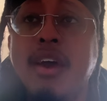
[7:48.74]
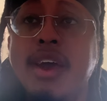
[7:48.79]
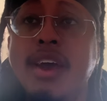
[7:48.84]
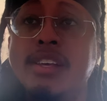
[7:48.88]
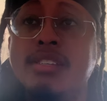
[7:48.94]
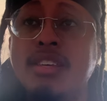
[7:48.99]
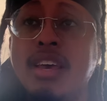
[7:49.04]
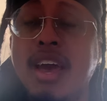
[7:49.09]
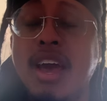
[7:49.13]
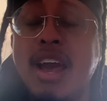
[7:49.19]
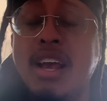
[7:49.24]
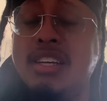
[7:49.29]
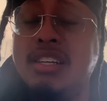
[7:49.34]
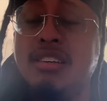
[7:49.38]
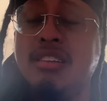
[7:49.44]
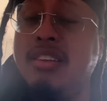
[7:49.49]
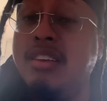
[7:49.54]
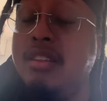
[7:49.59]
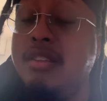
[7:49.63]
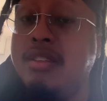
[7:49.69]
is
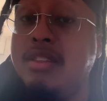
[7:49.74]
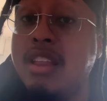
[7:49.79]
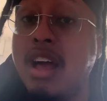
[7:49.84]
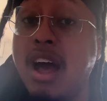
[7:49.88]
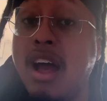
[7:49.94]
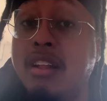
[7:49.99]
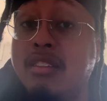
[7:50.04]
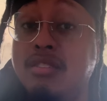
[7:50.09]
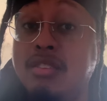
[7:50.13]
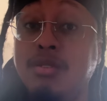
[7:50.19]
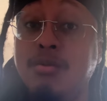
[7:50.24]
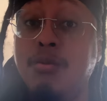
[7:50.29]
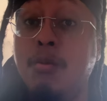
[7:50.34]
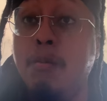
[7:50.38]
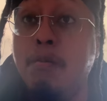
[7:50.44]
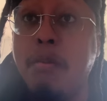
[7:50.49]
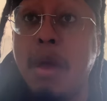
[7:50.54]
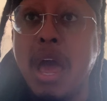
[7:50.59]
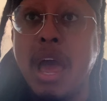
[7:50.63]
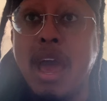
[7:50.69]
actually not too
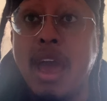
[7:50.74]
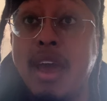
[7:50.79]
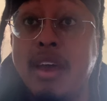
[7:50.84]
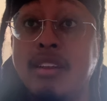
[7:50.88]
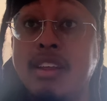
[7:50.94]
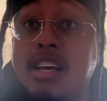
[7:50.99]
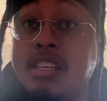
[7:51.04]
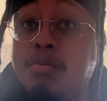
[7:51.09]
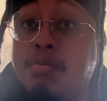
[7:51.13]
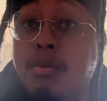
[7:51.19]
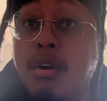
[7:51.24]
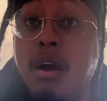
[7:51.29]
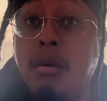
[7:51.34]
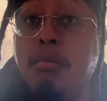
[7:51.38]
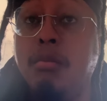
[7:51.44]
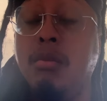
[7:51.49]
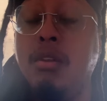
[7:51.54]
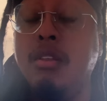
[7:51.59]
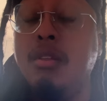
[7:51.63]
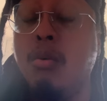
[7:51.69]
bad. That's
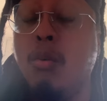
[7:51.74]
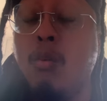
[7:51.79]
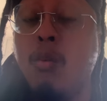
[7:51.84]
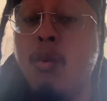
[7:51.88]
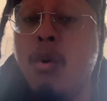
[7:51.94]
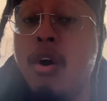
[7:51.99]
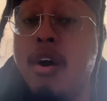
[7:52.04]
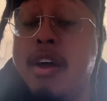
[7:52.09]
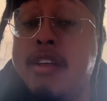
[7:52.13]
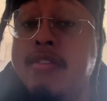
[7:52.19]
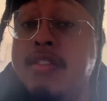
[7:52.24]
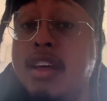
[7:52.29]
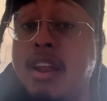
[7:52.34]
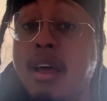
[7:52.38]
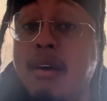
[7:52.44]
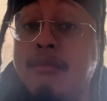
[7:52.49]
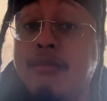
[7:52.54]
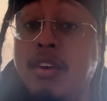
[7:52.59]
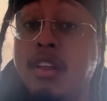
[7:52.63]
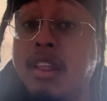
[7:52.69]
probably the one that
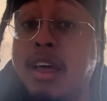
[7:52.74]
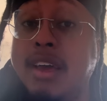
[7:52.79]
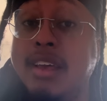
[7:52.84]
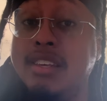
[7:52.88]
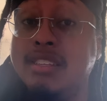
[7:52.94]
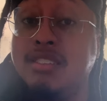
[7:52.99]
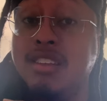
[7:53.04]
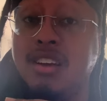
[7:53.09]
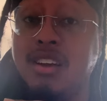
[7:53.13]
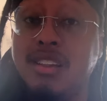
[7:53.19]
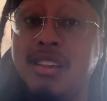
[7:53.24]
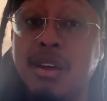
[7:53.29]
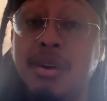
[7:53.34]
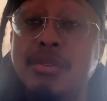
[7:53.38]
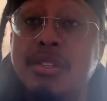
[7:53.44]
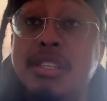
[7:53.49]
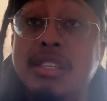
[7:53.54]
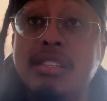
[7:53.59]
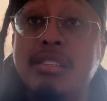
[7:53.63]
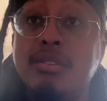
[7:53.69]
I feel like is the
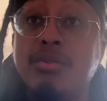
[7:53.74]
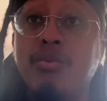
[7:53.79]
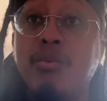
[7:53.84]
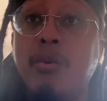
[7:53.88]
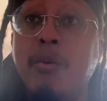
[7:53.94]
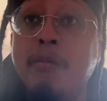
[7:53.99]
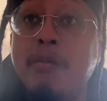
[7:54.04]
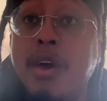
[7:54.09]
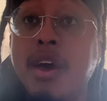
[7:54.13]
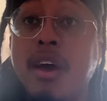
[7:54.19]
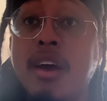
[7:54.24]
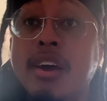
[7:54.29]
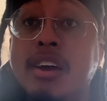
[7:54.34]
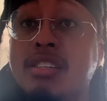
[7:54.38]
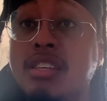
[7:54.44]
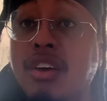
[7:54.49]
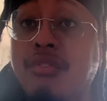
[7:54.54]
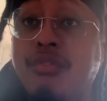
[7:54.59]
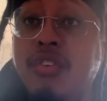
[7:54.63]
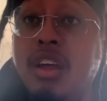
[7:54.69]
closest to him,
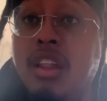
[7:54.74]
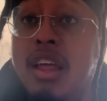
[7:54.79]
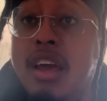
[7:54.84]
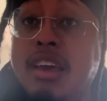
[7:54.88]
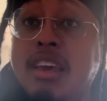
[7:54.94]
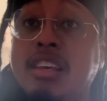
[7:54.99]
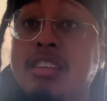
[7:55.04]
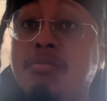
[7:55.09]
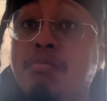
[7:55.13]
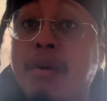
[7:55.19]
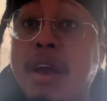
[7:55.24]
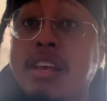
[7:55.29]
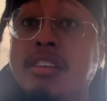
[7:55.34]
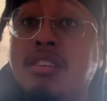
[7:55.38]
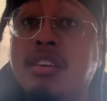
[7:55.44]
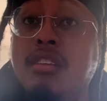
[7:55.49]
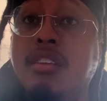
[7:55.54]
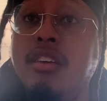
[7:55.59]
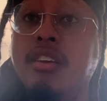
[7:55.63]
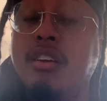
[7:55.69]
because I feel like he's
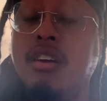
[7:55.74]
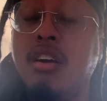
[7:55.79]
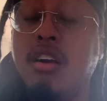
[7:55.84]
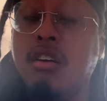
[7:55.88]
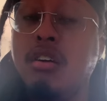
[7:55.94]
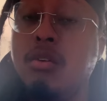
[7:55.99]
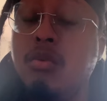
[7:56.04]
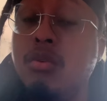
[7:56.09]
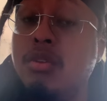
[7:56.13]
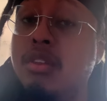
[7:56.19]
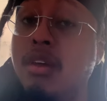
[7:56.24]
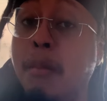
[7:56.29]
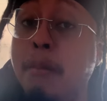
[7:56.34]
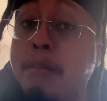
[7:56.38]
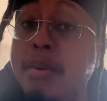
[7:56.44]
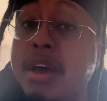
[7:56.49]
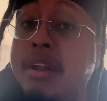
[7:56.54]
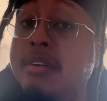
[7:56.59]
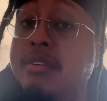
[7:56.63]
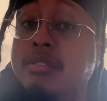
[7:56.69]
basically Kirk with a
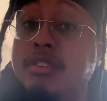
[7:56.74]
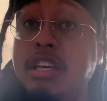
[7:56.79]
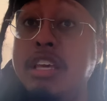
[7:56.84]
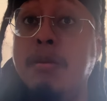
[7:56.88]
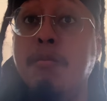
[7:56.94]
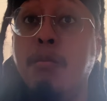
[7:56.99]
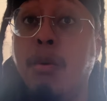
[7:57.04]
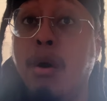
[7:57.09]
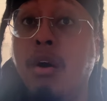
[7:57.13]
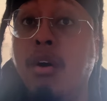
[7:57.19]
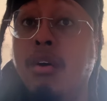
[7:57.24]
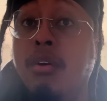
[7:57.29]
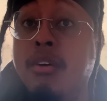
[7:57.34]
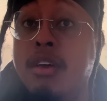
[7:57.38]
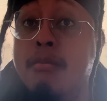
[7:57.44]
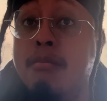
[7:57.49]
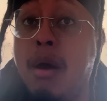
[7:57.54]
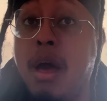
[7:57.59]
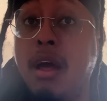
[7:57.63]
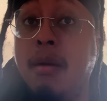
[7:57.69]
better deep ball,
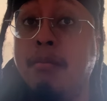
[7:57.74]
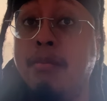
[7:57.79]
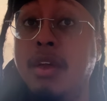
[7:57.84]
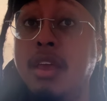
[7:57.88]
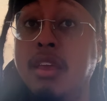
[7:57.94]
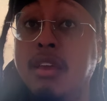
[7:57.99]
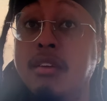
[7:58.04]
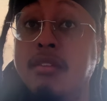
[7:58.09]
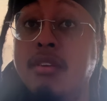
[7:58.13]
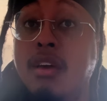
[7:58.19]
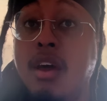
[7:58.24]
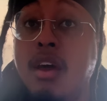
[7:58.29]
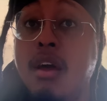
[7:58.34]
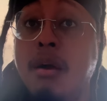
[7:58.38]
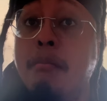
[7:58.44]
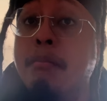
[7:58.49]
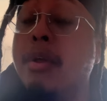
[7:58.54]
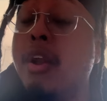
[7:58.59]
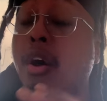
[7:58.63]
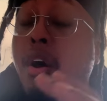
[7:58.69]
in my opinion.
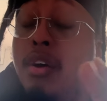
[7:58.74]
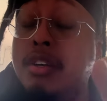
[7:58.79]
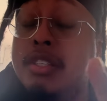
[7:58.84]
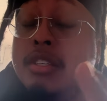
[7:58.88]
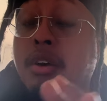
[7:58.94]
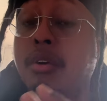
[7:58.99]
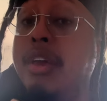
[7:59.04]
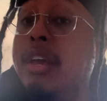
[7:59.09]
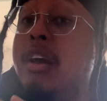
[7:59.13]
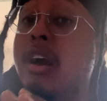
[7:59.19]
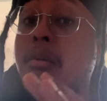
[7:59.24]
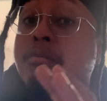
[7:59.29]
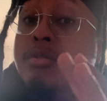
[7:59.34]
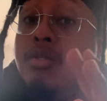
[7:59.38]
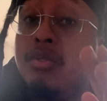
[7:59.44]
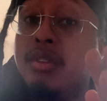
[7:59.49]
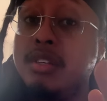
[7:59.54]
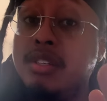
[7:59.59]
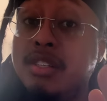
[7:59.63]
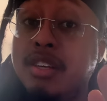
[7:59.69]
But also he comes
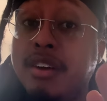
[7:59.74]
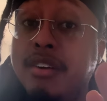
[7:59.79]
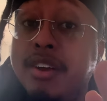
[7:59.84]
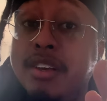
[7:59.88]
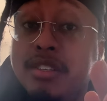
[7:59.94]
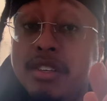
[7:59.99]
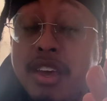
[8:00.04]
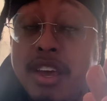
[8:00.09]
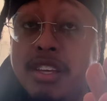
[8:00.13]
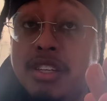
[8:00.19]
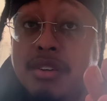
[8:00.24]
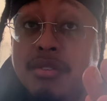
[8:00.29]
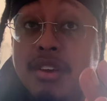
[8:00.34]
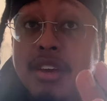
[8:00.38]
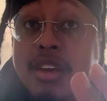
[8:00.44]
with a serious injury